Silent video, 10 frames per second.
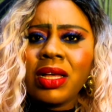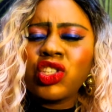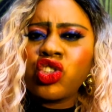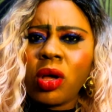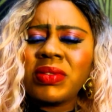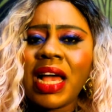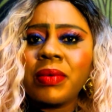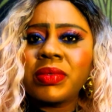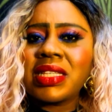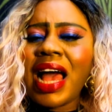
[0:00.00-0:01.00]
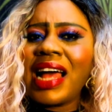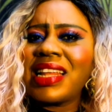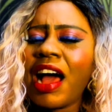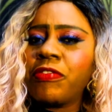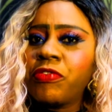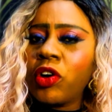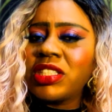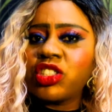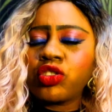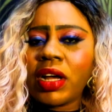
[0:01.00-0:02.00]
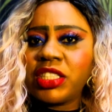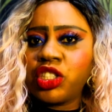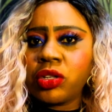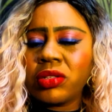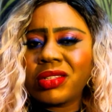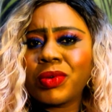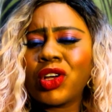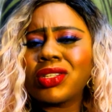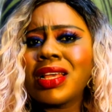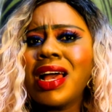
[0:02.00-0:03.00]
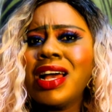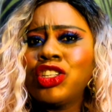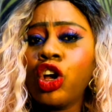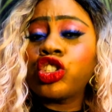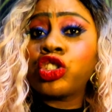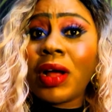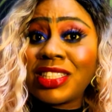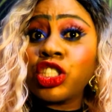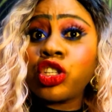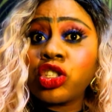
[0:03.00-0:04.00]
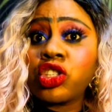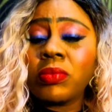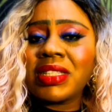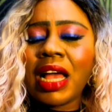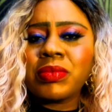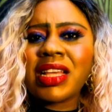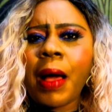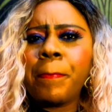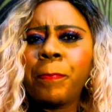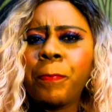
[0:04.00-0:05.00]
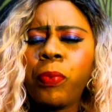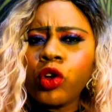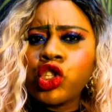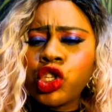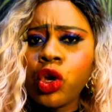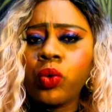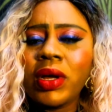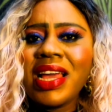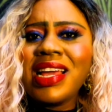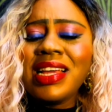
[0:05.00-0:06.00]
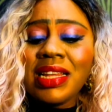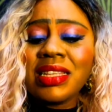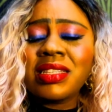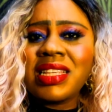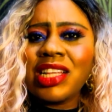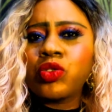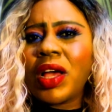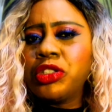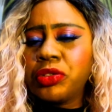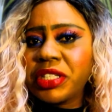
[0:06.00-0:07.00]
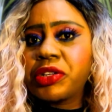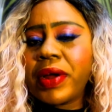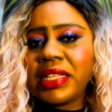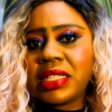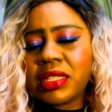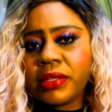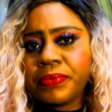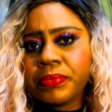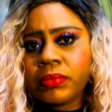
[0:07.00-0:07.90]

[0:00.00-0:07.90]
sometimes and avoid these traditions, because your tradition sometimes can put you in a state where you regret.